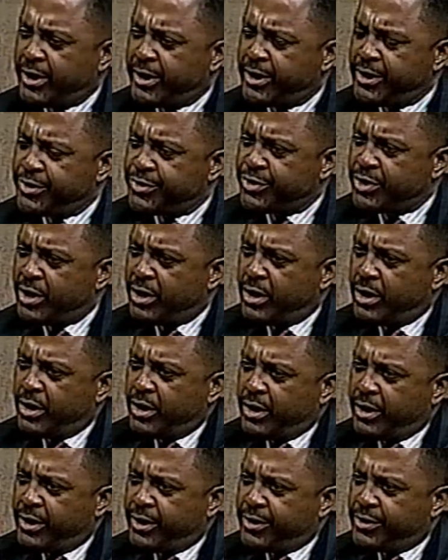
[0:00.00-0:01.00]
and
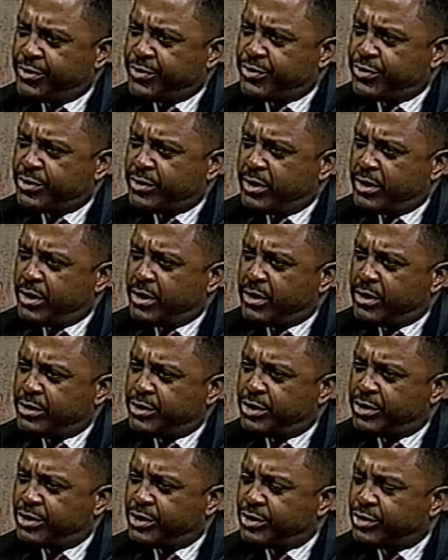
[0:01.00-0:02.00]
his
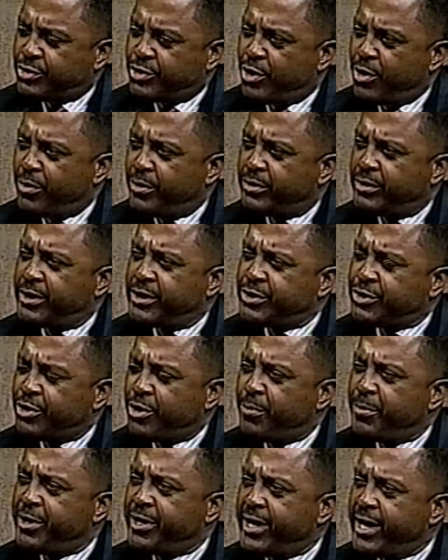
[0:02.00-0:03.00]

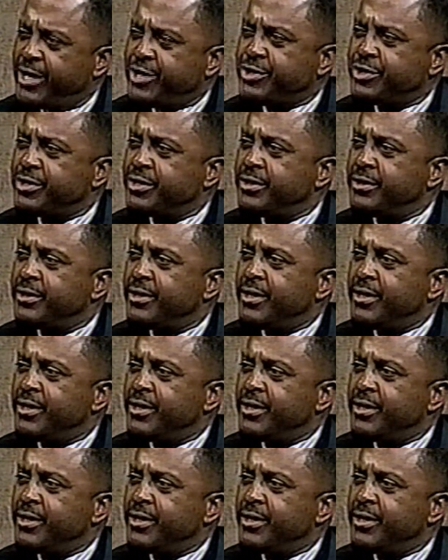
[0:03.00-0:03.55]
determination.